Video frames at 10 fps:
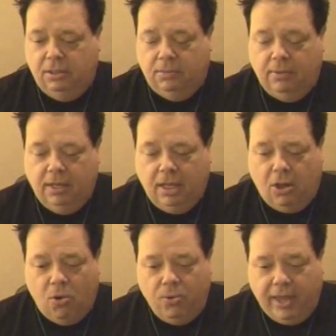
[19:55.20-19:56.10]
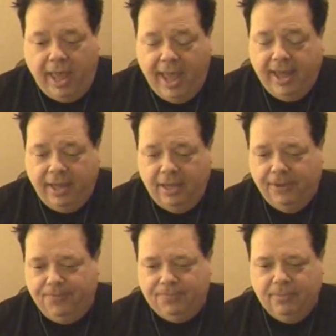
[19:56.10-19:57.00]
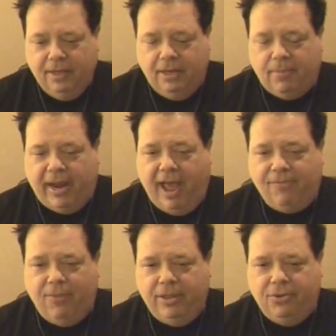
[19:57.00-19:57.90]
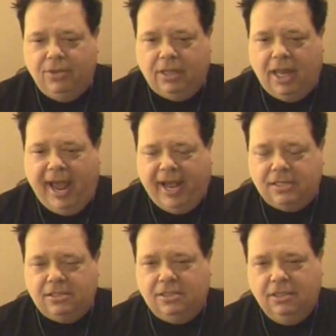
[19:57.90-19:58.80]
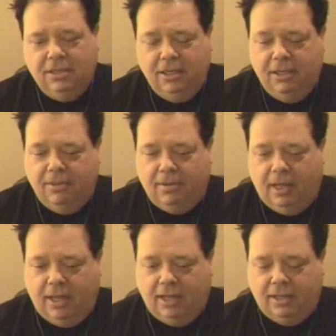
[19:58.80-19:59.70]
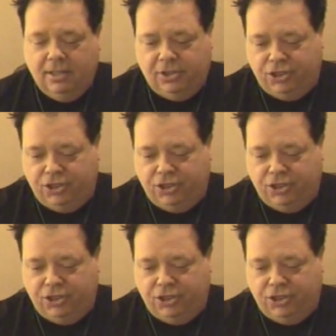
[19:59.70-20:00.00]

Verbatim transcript: Well, okay. About halfway through the class, this